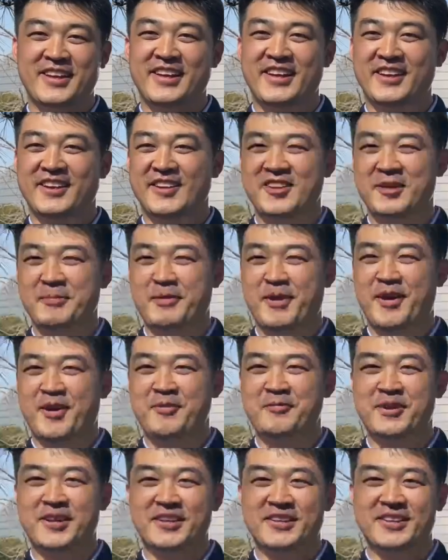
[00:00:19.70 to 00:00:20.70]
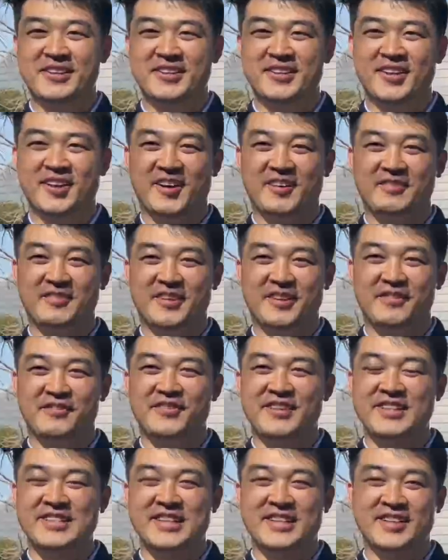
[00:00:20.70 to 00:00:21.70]
In the Department of the
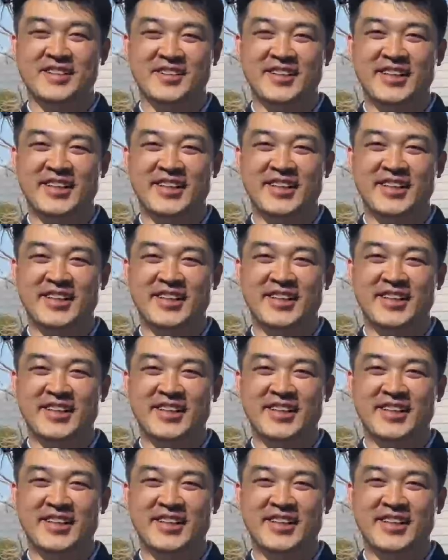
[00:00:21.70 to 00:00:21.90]
Physical